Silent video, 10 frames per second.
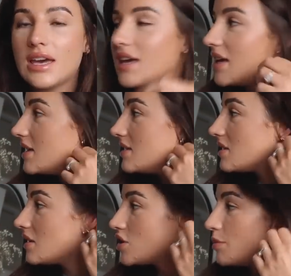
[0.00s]

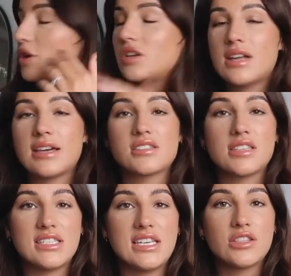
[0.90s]
is to put next to
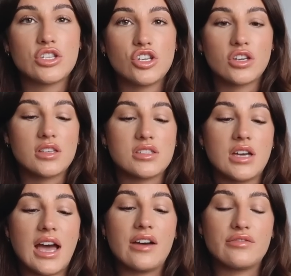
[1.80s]
the tea and the sugar to
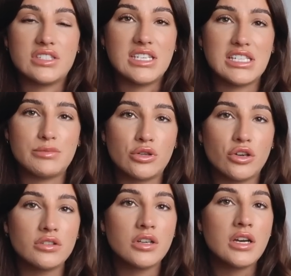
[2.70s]
have the teaspoon
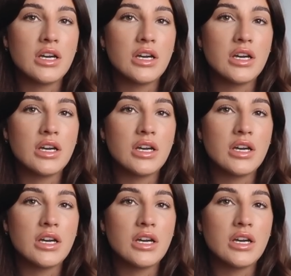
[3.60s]
on